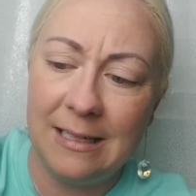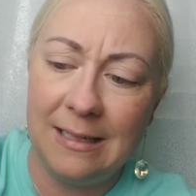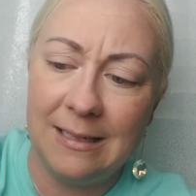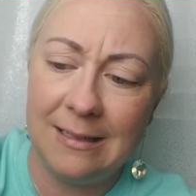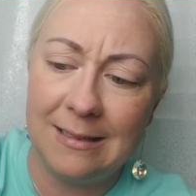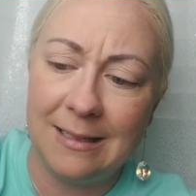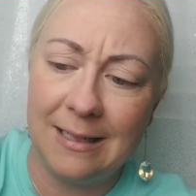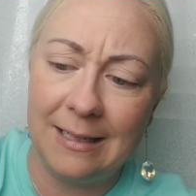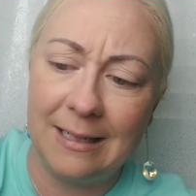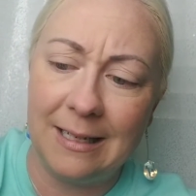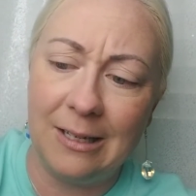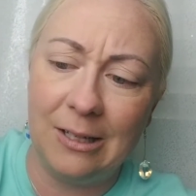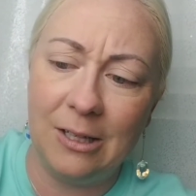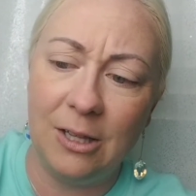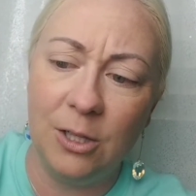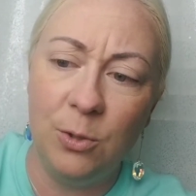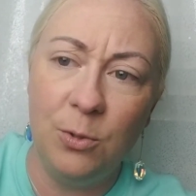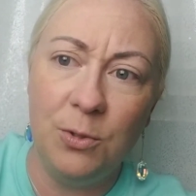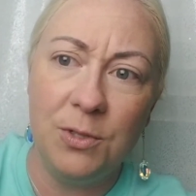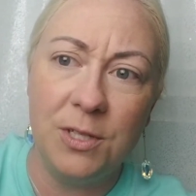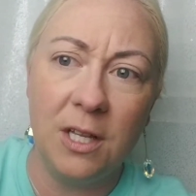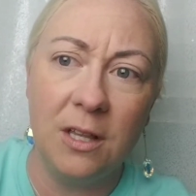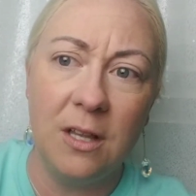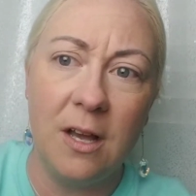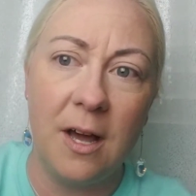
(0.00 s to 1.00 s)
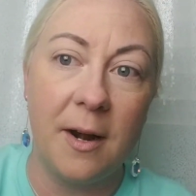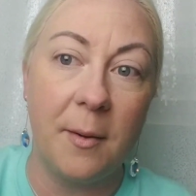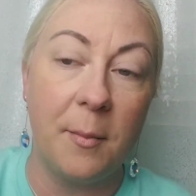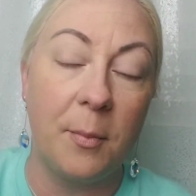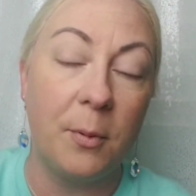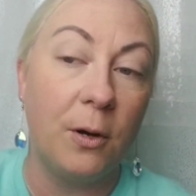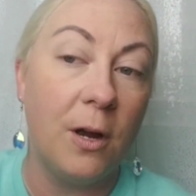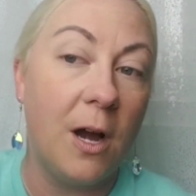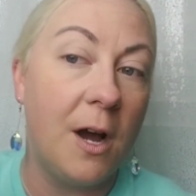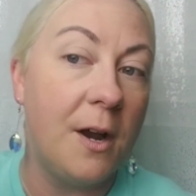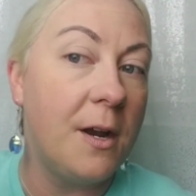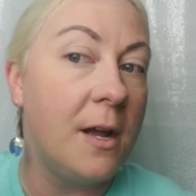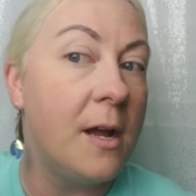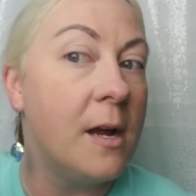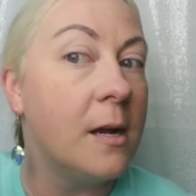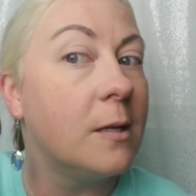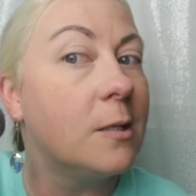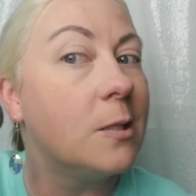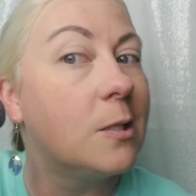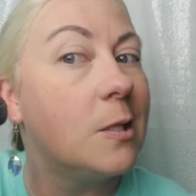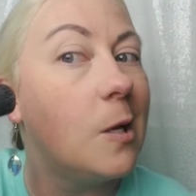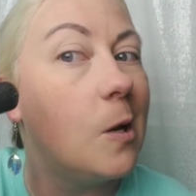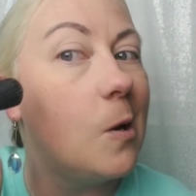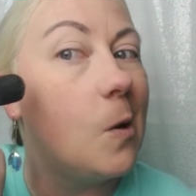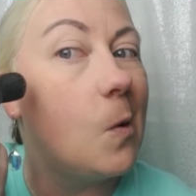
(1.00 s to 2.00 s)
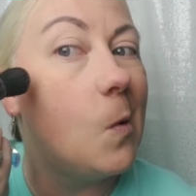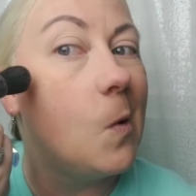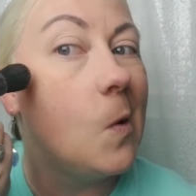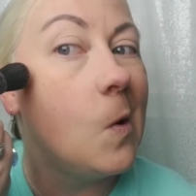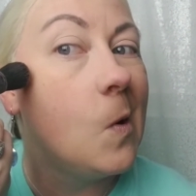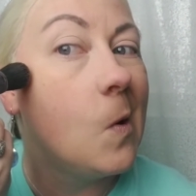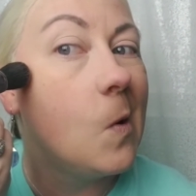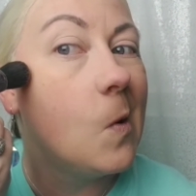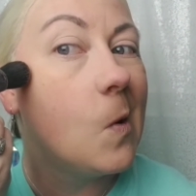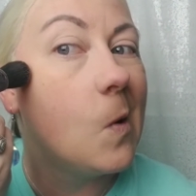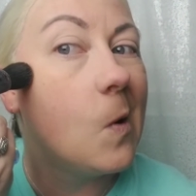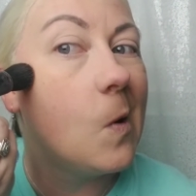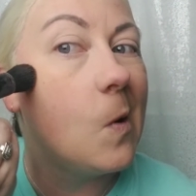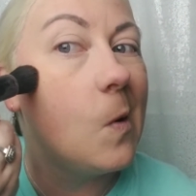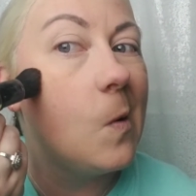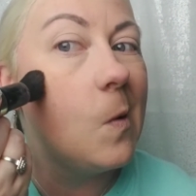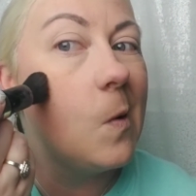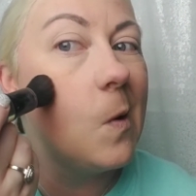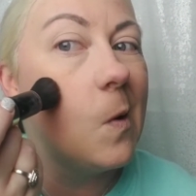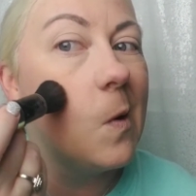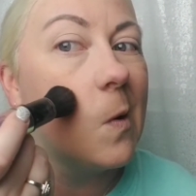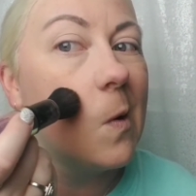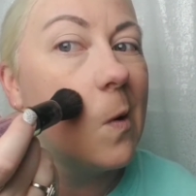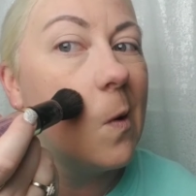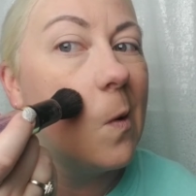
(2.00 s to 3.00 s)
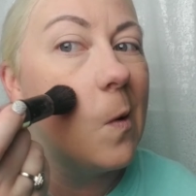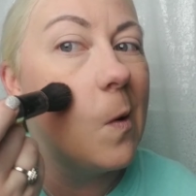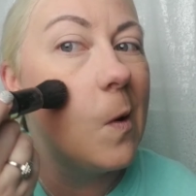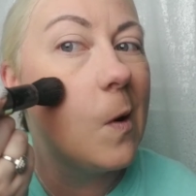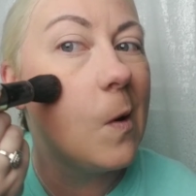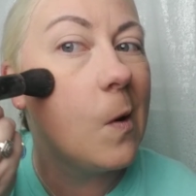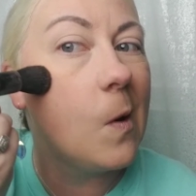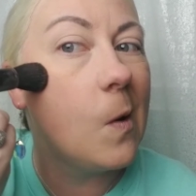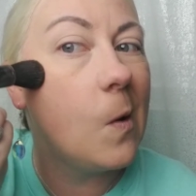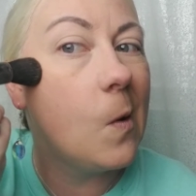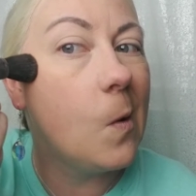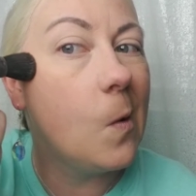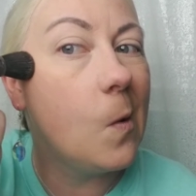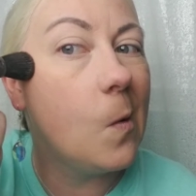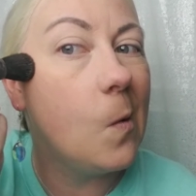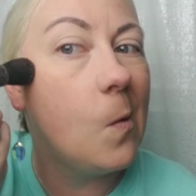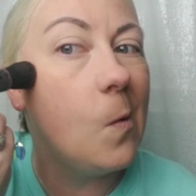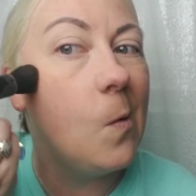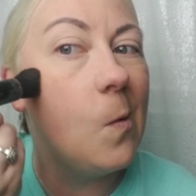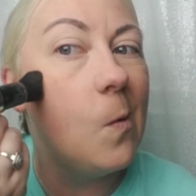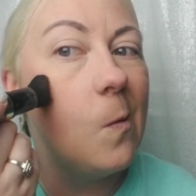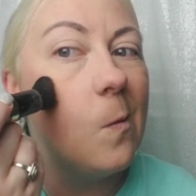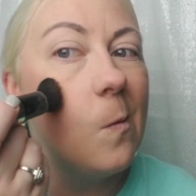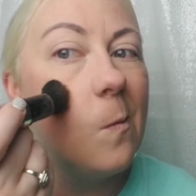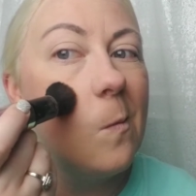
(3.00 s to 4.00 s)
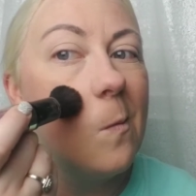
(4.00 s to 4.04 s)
It's like you lose a lot of product. So I'm just going to,